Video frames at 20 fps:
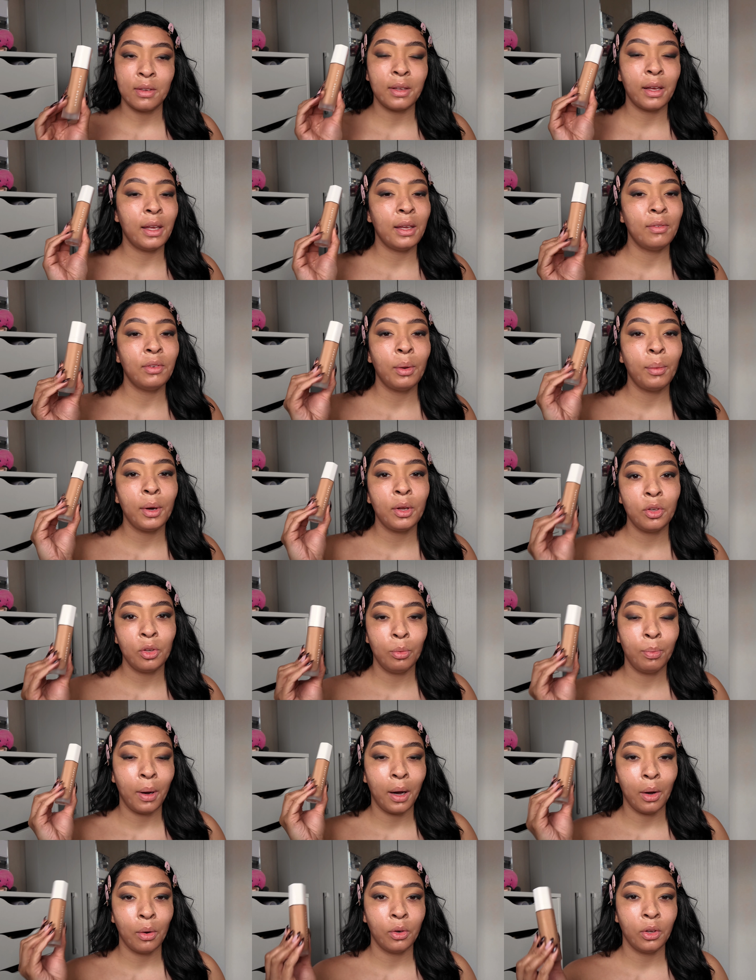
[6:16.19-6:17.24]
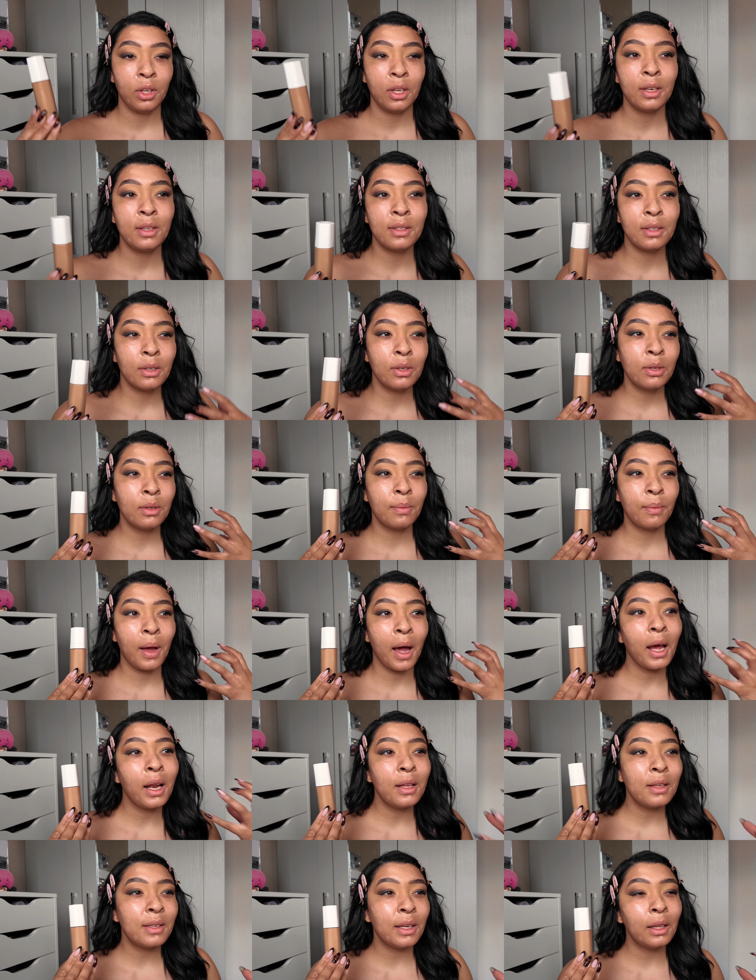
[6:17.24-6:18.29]
Like, even if I do powder, you can still
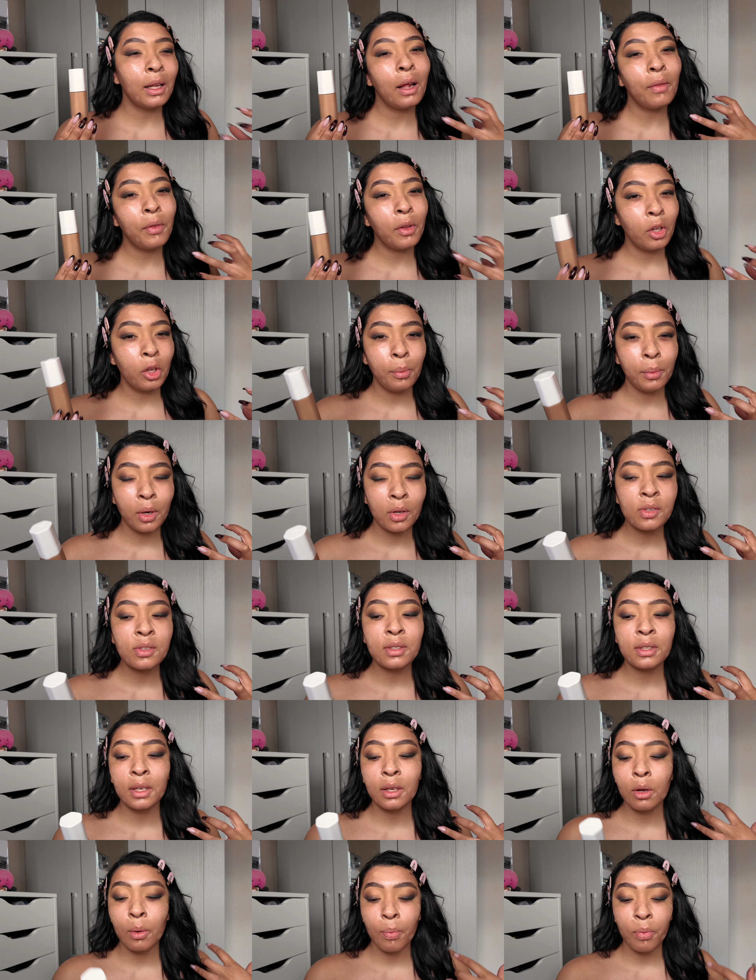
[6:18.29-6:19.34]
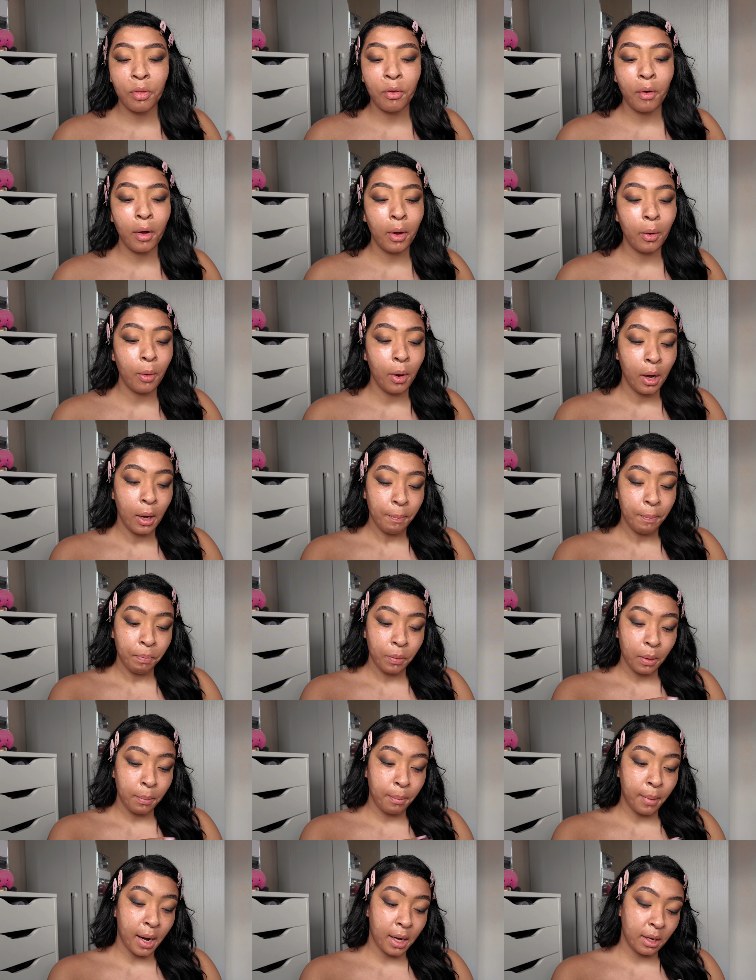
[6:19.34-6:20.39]
kind of see like the luminosity come through.
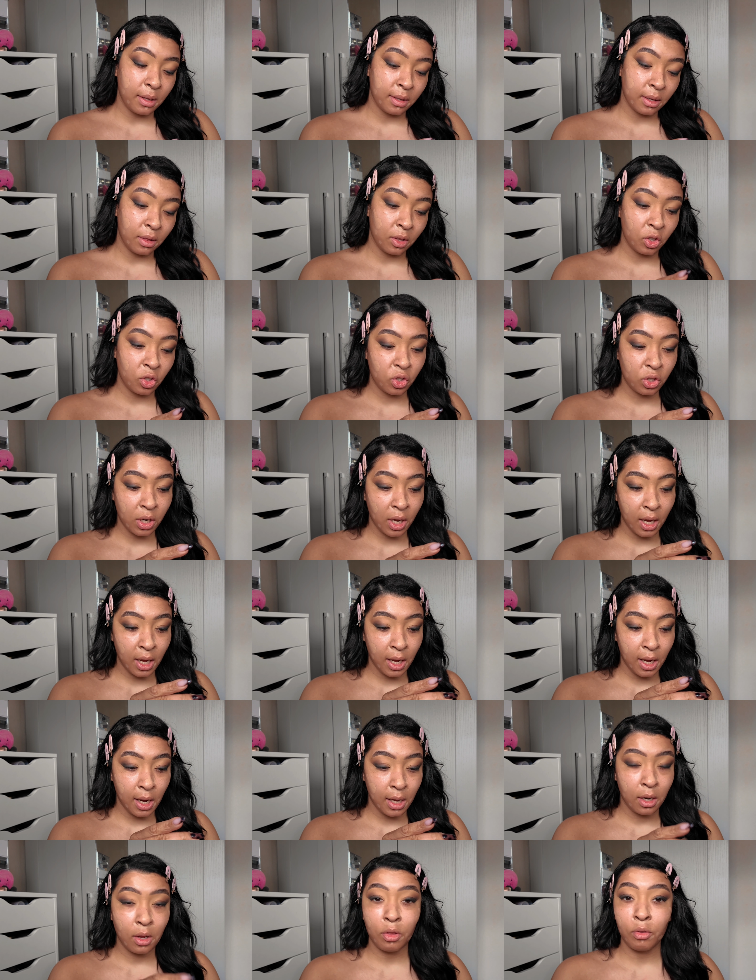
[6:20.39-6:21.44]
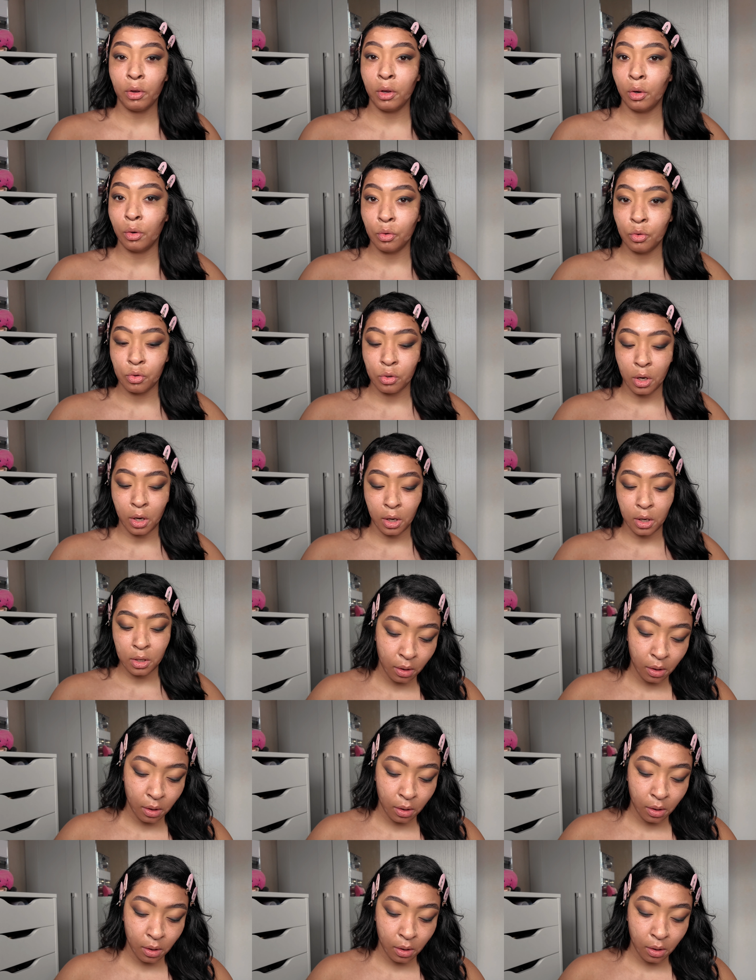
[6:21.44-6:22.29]
Mine is in the shade 300.